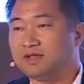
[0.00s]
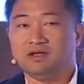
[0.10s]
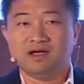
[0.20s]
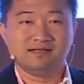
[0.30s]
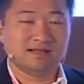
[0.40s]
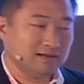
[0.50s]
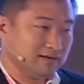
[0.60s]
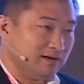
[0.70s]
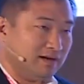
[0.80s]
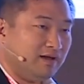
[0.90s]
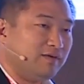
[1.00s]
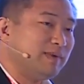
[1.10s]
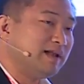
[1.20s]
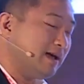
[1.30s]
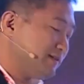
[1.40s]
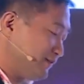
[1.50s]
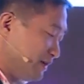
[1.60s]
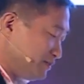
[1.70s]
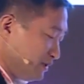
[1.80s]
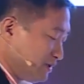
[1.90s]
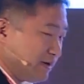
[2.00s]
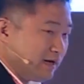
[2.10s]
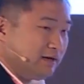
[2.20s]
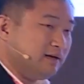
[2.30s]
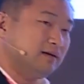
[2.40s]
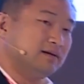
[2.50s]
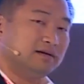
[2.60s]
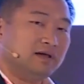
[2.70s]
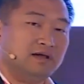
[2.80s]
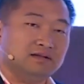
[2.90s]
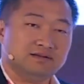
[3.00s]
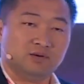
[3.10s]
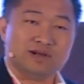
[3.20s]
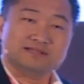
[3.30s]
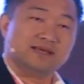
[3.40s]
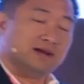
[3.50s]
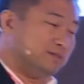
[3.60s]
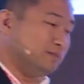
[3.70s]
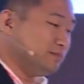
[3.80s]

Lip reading: You guys, everybody has Facebook, right? And WhatsApp.